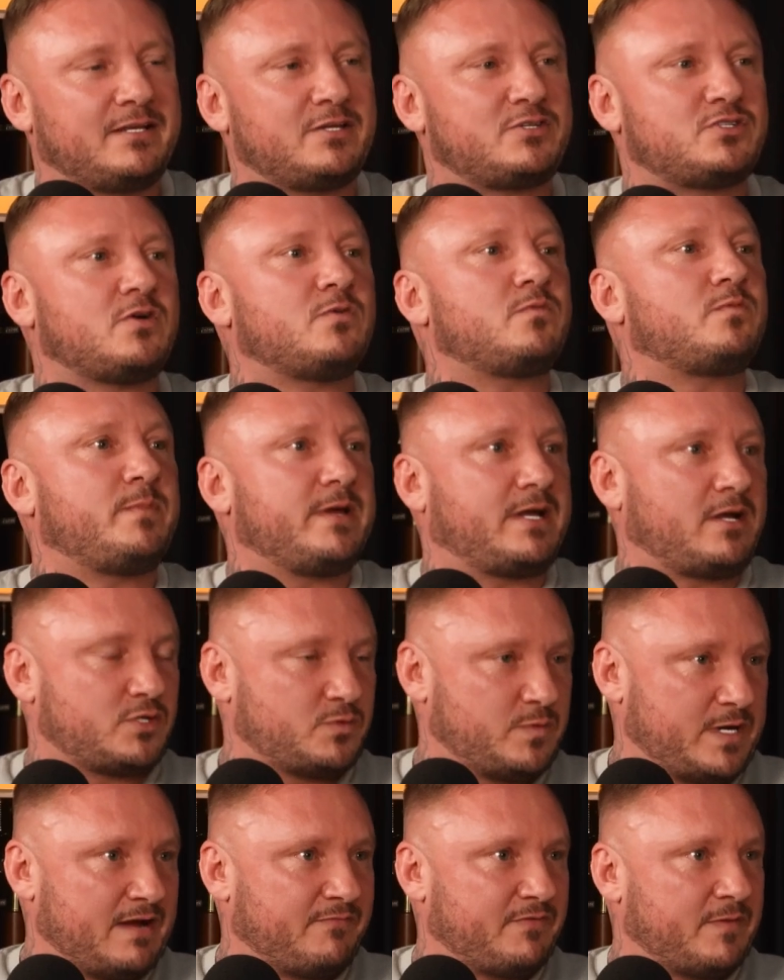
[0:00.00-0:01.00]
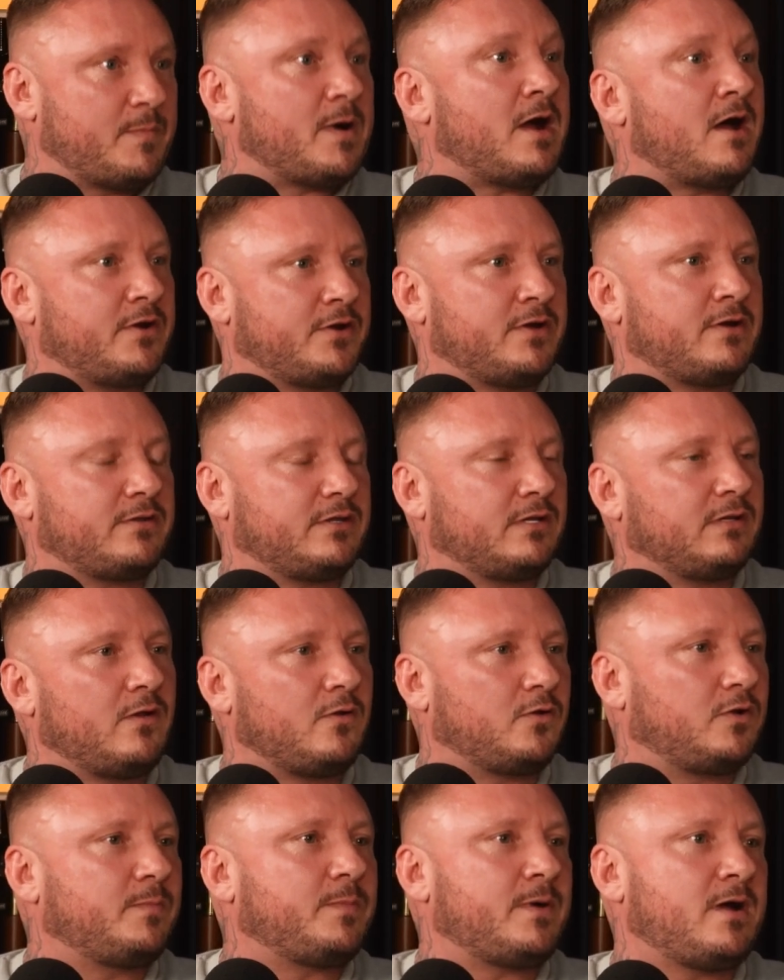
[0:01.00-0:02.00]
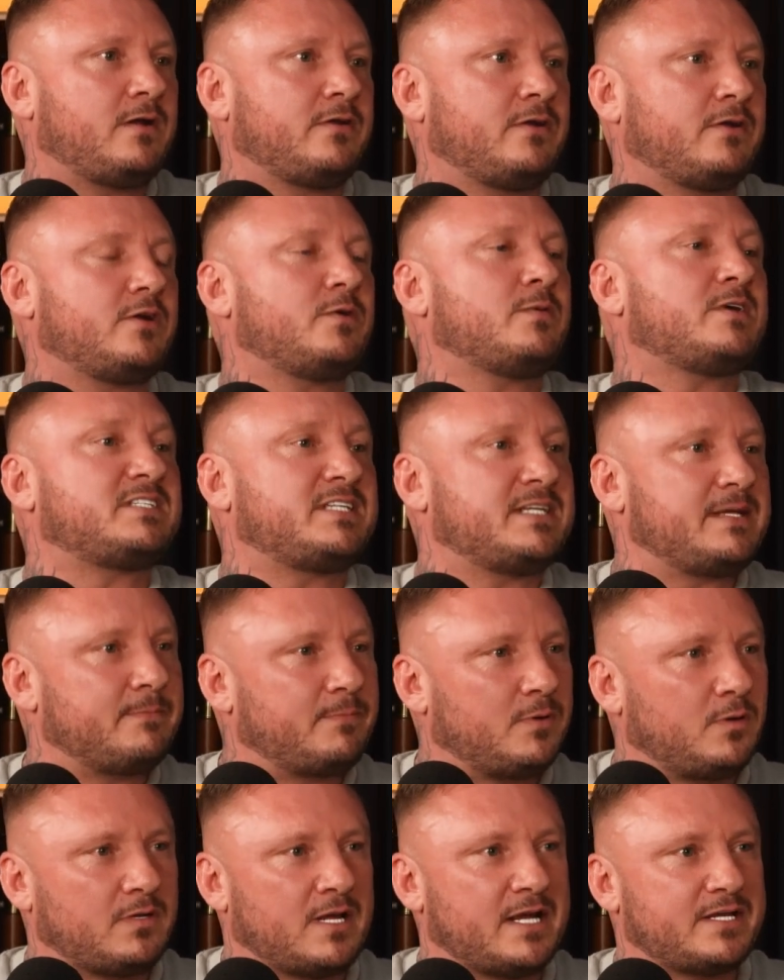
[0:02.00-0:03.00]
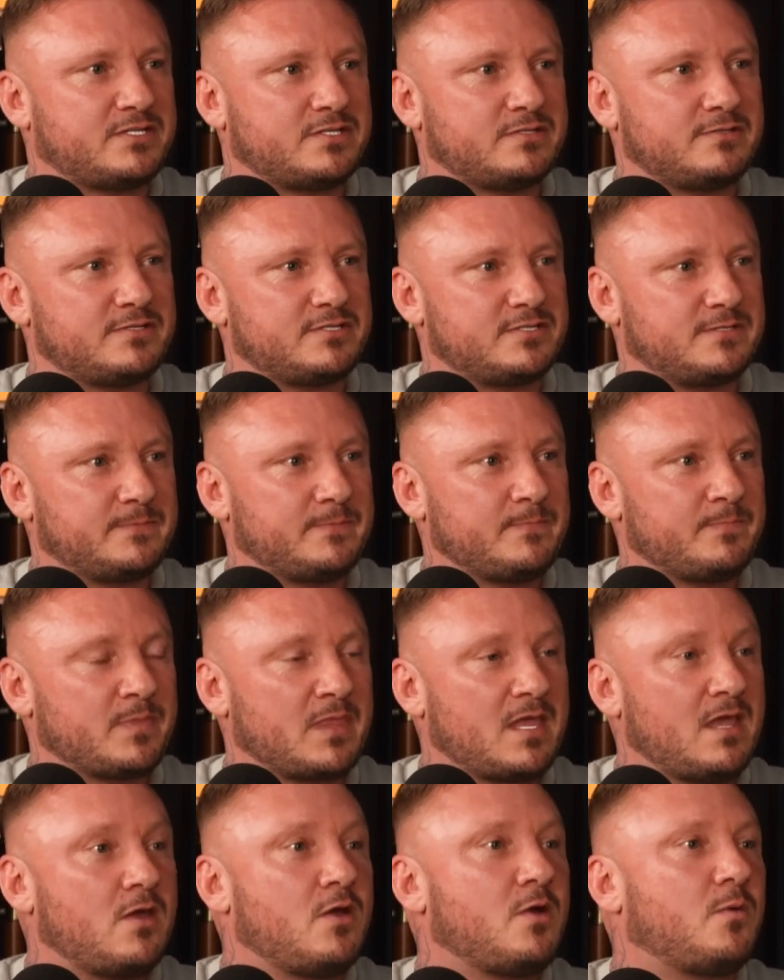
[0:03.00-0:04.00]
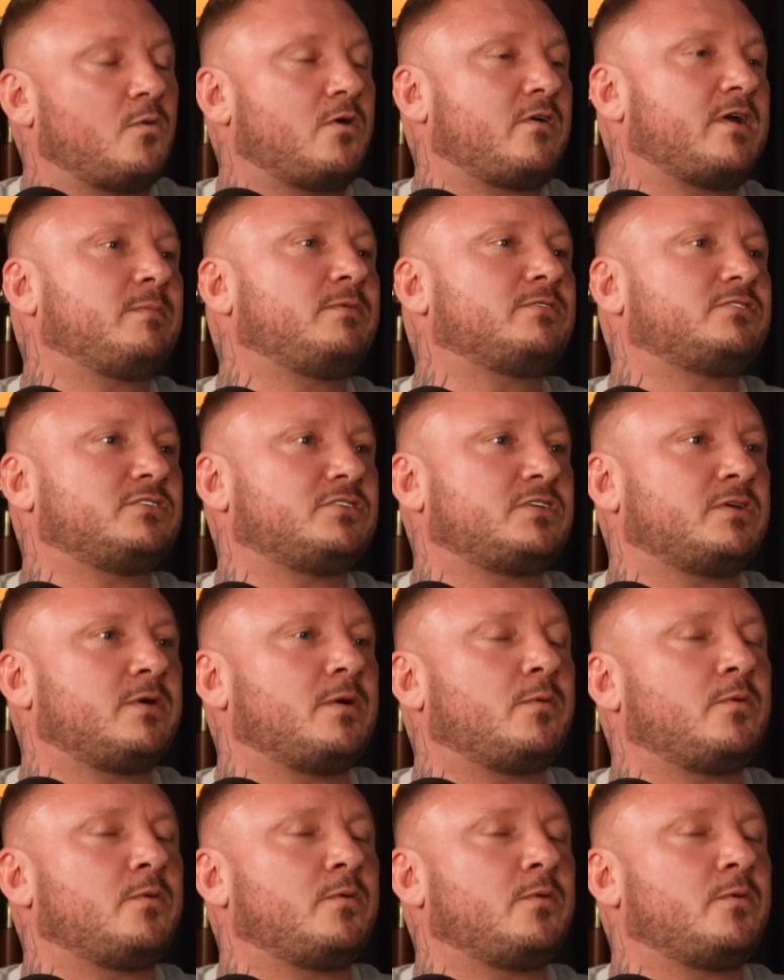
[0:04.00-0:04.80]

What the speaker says: So because we have the local partner who has the import license, we're able to do it.